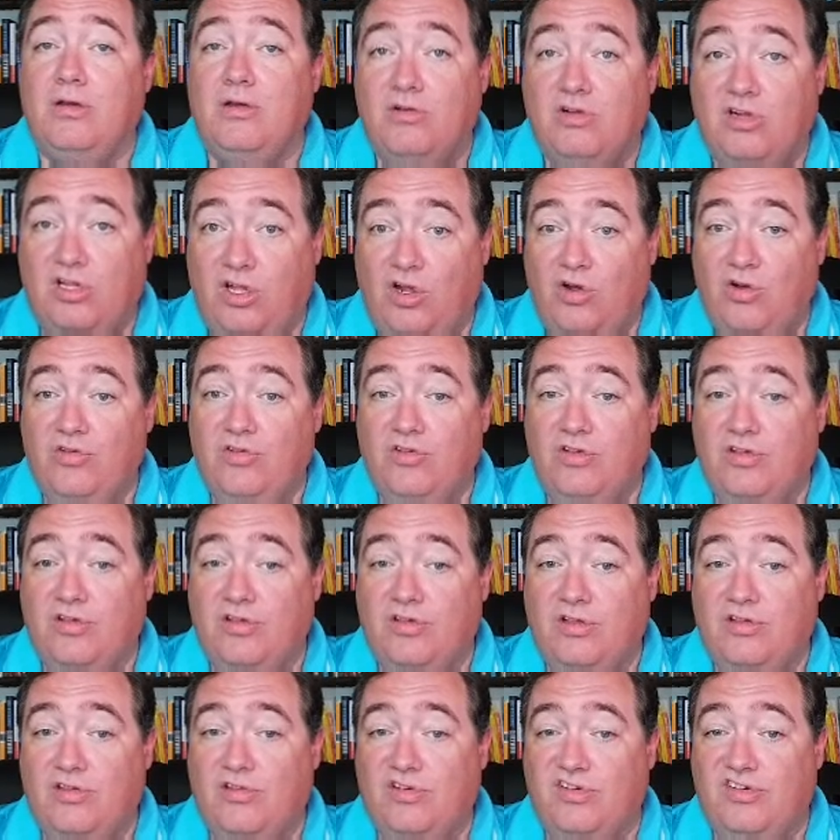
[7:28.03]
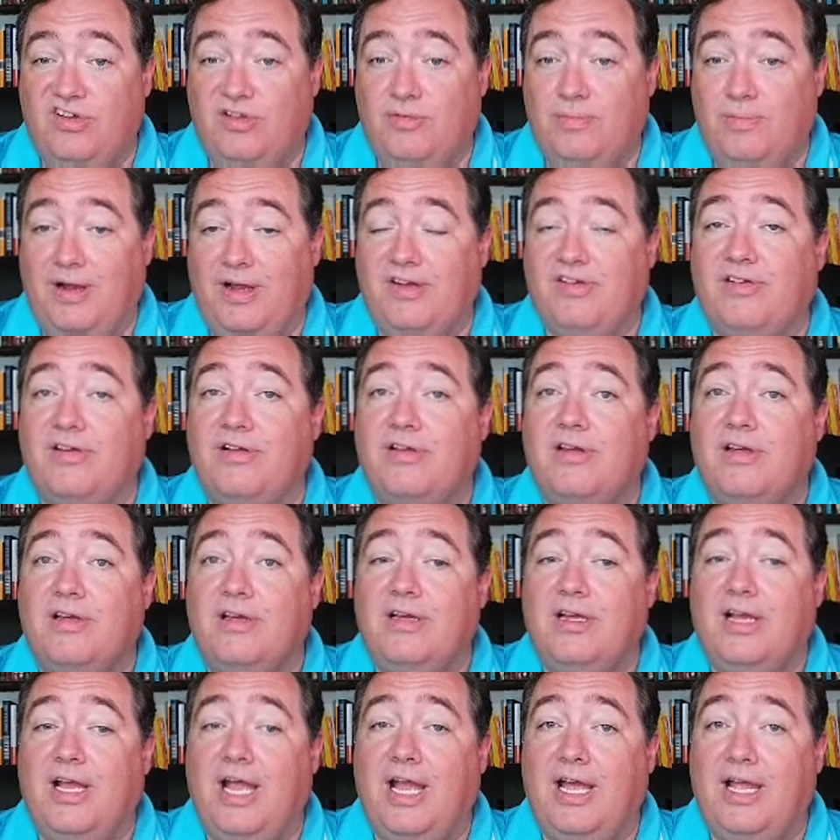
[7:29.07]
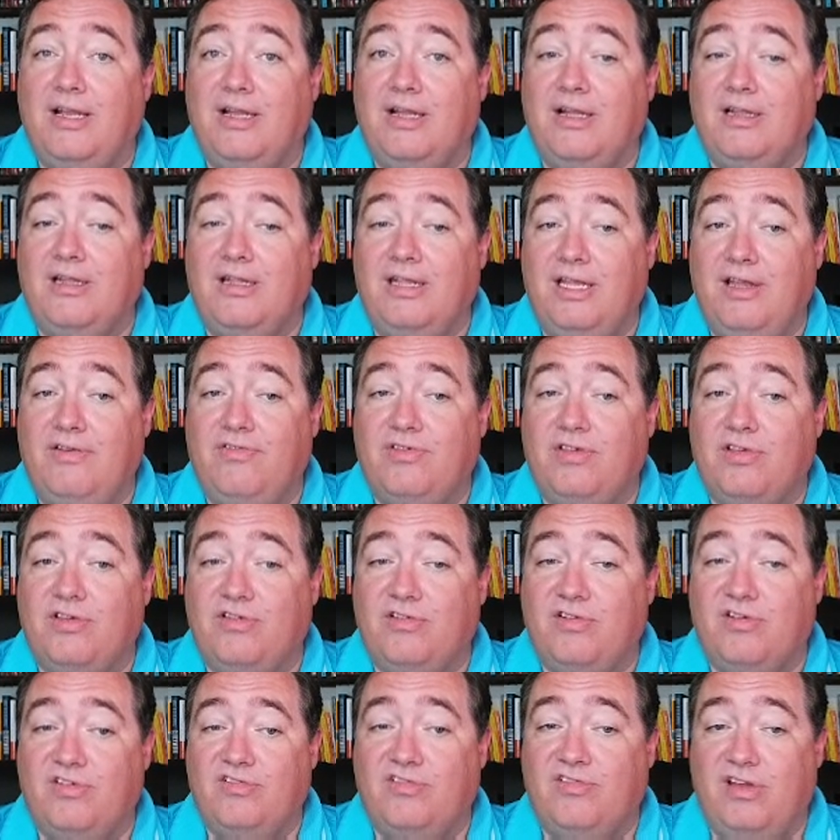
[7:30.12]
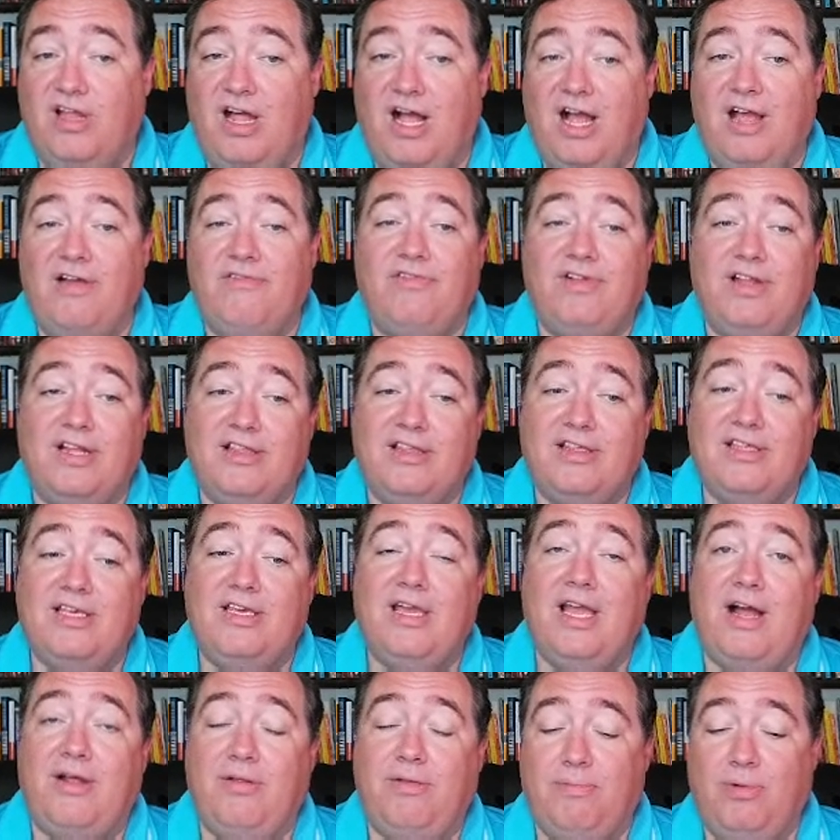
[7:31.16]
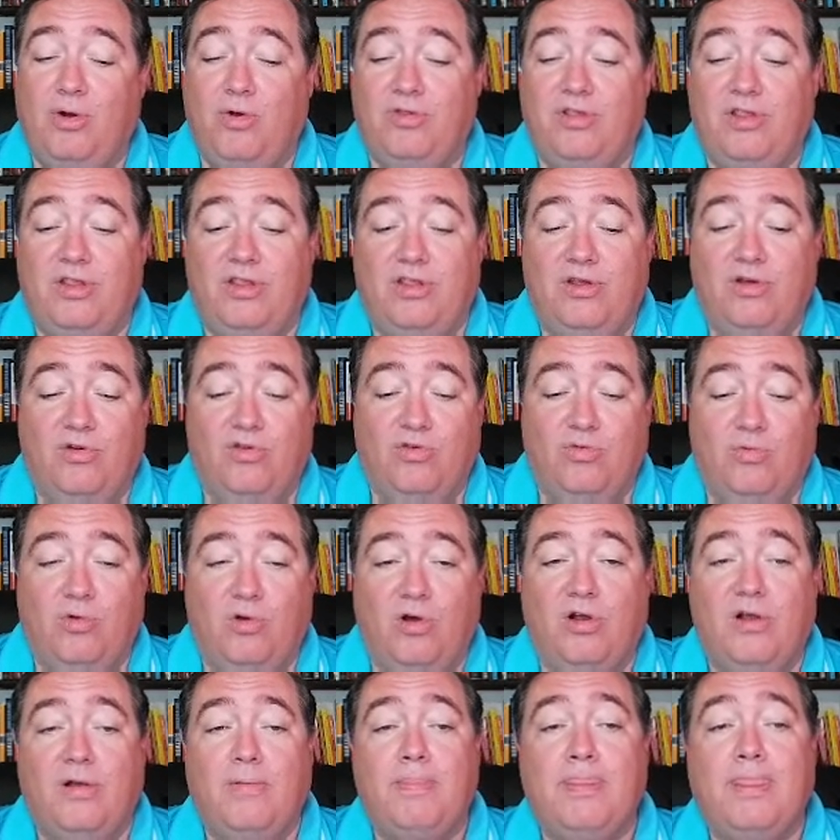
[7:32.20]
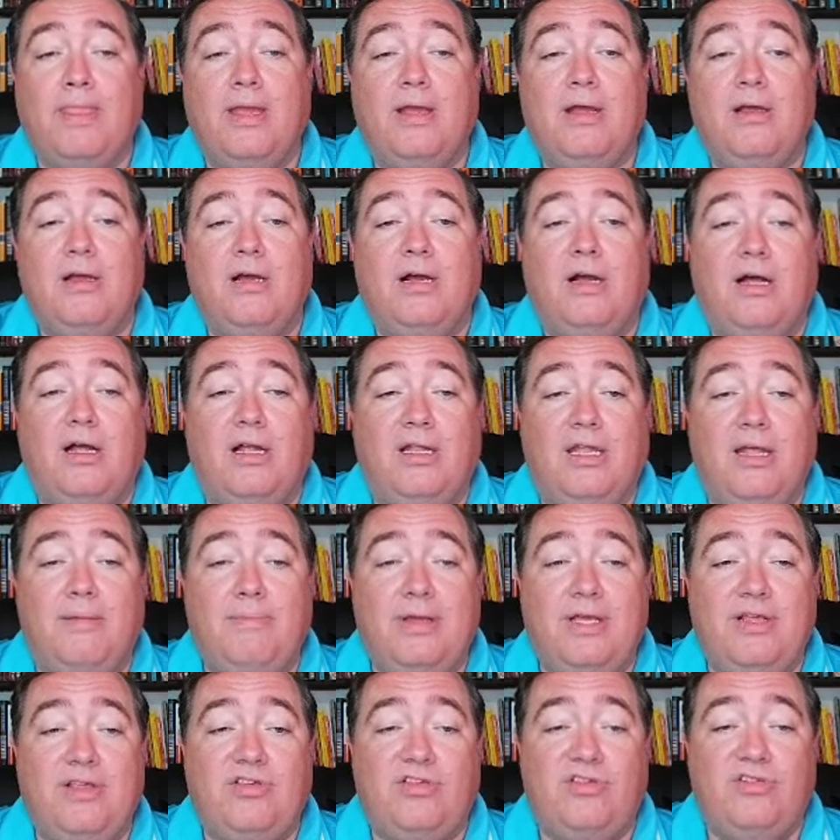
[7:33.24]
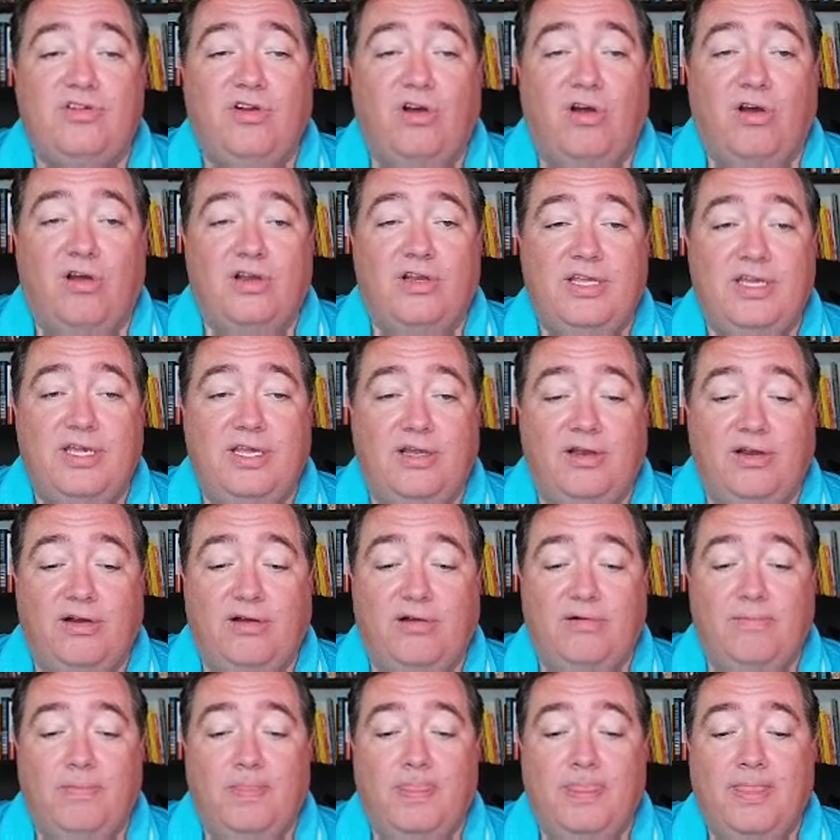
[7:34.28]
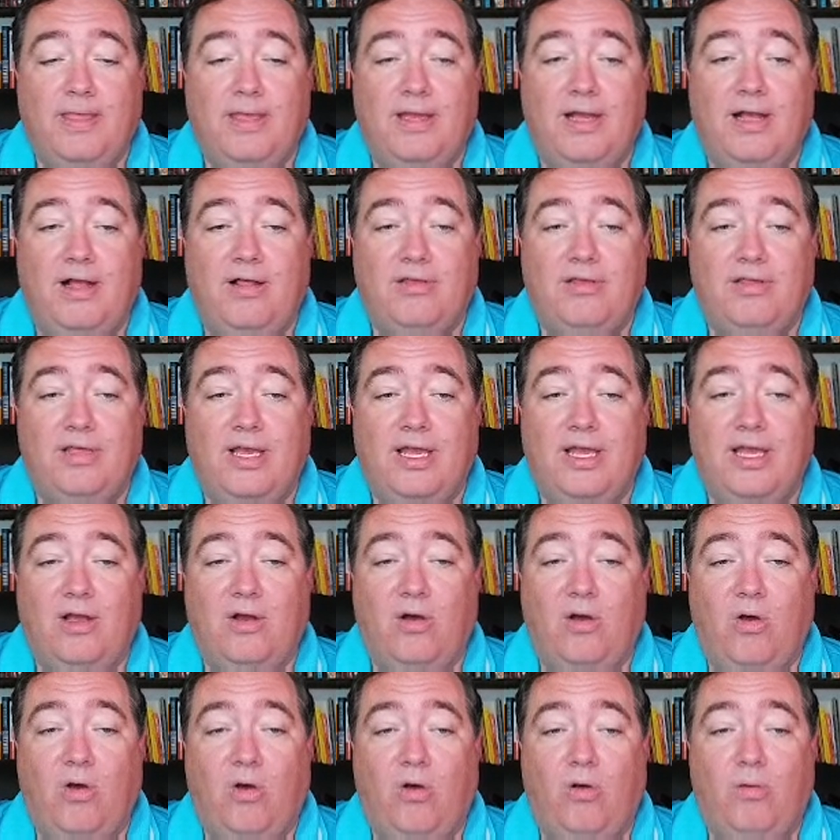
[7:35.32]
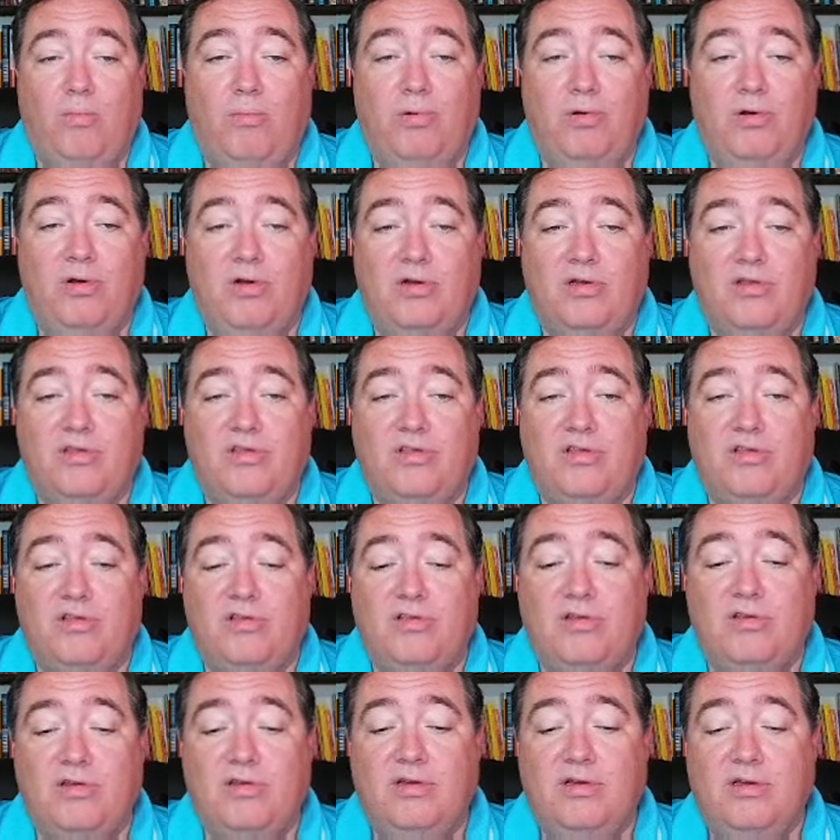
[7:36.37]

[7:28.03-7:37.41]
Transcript: closes the search expression, and leaves the search live. Let's see how both of those work. Let me start here. I'll say all books,